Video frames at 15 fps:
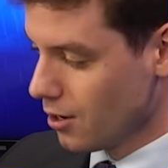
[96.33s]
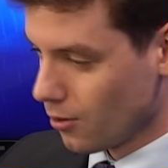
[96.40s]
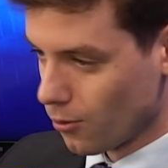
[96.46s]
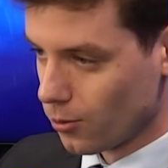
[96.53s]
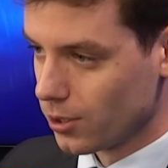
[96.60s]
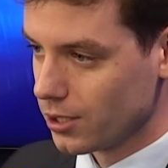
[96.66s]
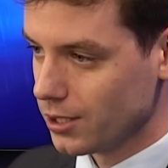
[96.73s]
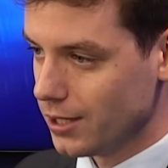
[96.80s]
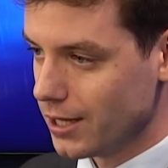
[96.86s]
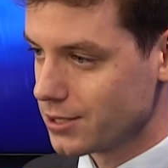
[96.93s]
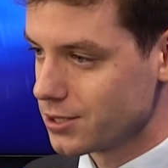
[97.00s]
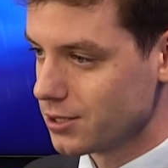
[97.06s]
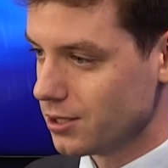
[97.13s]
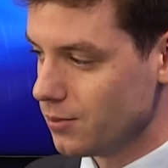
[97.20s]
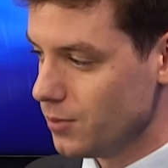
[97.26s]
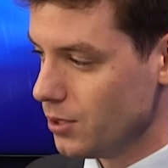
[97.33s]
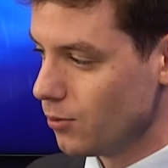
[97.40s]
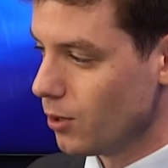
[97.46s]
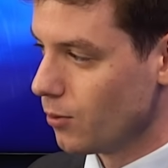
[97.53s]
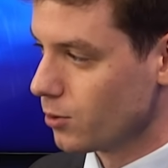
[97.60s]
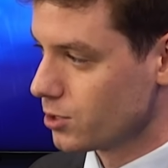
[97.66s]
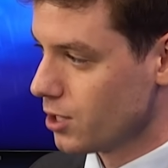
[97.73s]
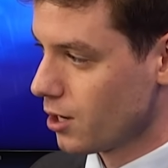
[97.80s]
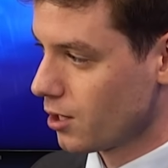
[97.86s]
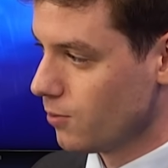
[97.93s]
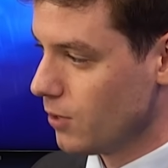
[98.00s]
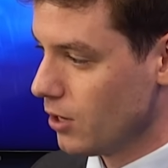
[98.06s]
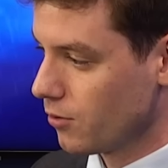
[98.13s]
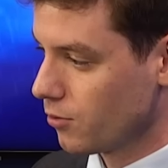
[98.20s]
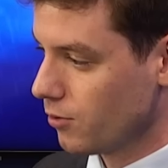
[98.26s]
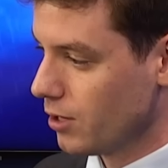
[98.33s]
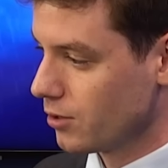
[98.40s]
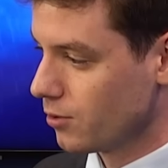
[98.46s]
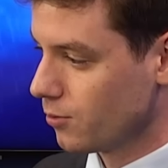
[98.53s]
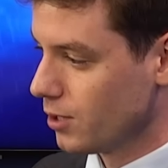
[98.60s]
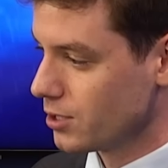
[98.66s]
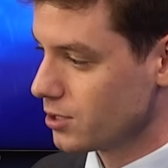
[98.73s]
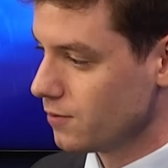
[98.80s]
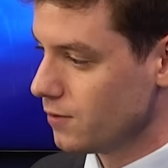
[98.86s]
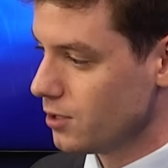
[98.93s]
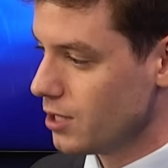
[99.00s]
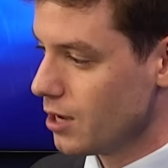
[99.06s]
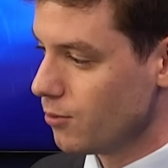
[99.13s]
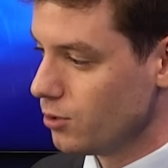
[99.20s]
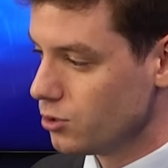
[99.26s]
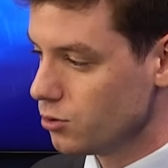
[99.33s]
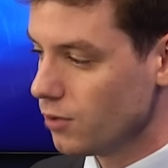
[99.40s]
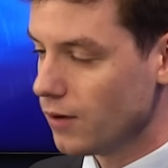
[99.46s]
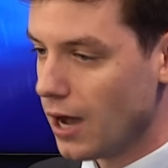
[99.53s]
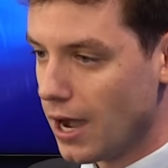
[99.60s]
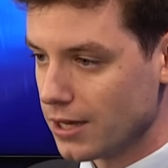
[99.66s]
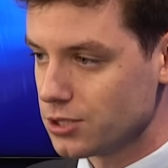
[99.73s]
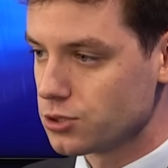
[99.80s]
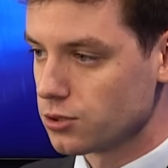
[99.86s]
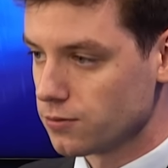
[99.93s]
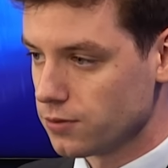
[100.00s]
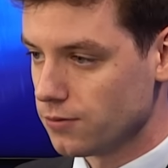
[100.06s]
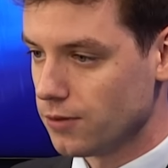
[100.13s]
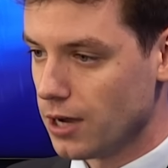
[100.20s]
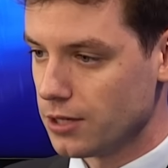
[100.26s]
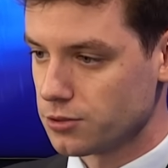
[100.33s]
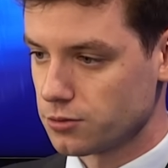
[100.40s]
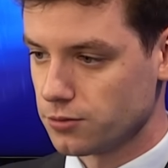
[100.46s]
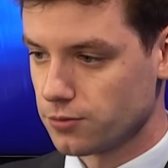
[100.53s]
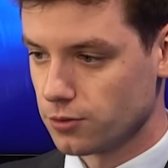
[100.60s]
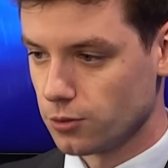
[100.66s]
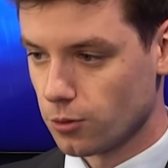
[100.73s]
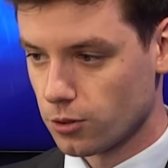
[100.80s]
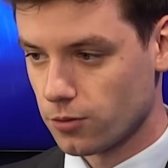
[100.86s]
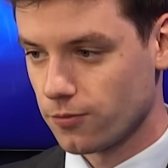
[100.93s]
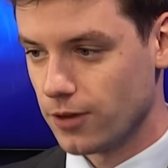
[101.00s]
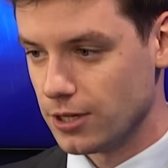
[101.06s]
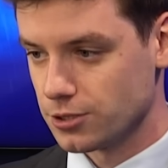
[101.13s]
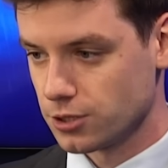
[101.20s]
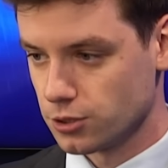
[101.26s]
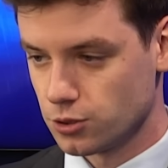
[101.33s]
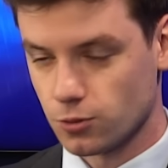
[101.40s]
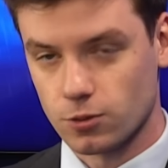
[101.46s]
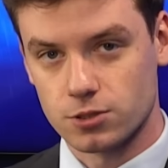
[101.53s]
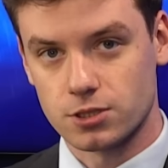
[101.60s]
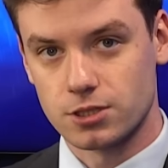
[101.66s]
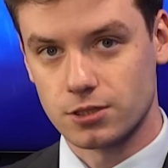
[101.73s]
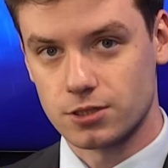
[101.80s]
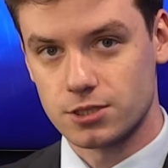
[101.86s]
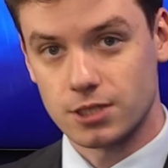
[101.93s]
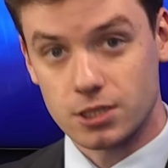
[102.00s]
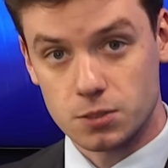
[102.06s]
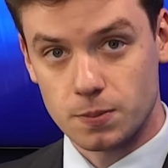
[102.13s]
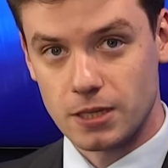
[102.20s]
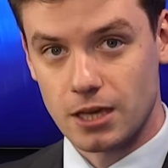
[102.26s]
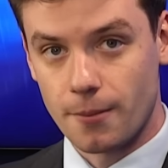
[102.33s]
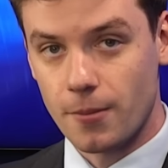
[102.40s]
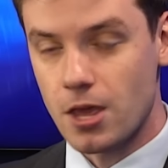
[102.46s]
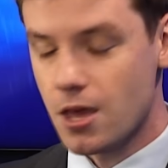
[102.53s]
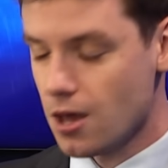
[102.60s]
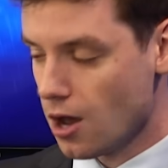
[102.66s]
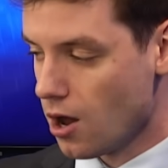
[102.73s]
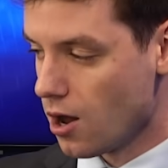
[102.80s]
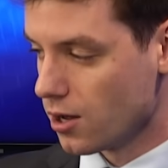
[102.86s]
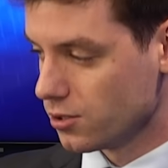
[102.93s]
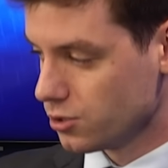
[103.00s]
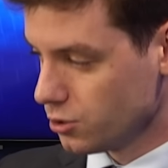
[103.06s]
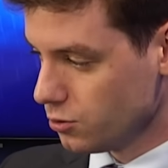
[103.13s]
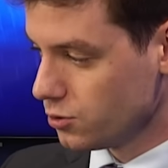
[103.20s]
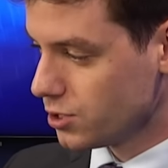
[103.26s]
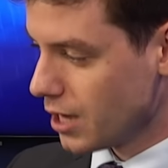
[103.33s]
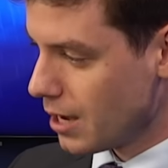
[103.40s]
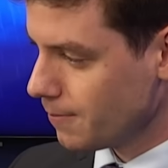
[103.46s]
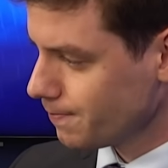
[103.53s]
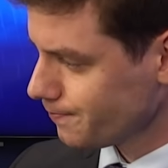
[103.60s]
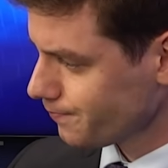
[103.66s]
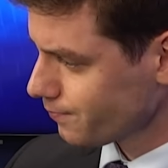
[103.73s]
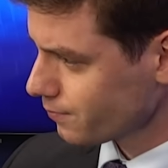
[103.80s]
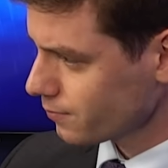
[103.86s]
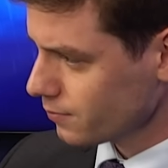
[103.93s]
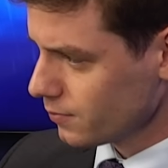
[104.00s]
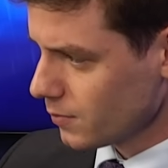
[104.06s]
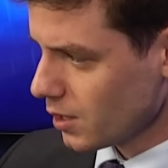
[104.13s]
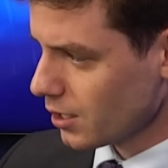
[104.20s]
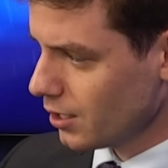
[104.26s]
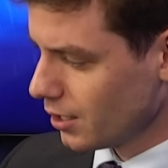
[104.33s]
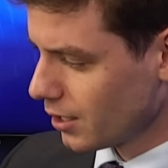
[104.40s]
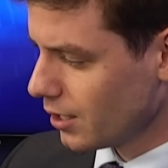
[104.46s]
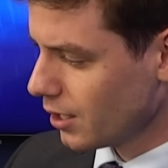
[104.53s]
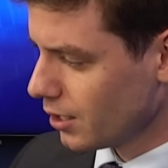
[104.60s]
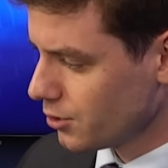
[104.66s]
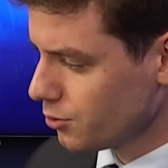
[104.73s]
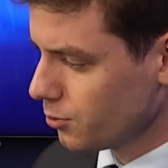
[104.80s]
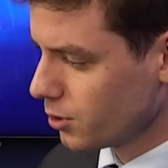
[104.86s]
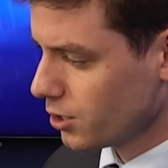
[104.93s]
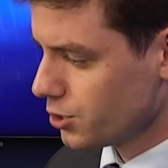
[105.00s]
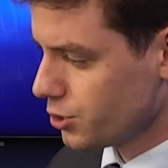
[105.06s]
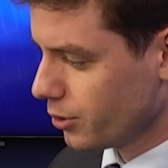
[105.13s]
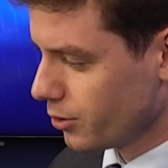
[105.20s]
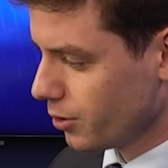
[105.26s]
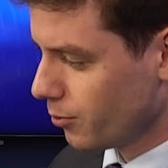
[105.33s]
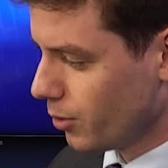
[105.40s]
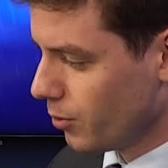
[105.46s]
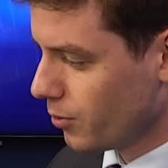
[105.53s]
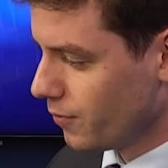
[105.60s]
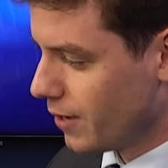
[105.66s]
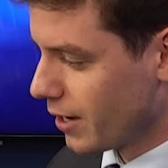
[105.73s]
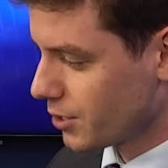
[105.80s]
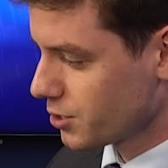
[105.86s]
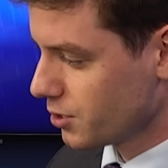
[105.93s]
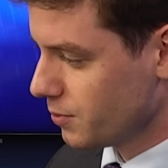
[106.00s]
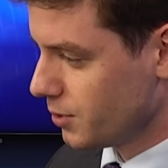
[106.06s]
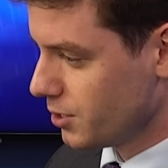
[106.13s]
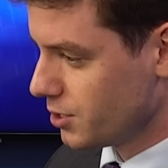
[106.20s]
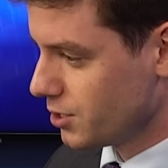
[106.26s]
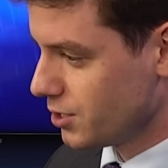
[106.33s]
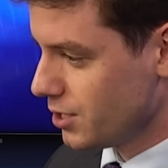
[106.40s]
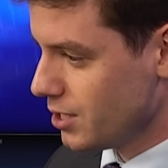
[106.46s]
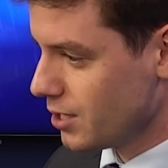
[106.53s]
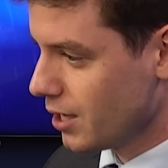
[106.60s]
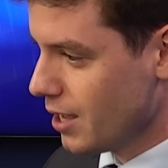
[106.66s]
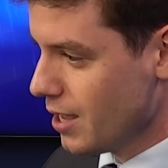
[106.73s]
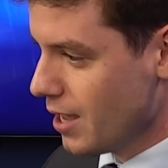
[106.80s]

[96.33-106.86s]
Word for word: Really, that's going to be what we're talking about throughout the rest of today. We do have a high surf advisory for north facing shores until six P M on Tuesday. And again, I do want to show you what we've actually been seeing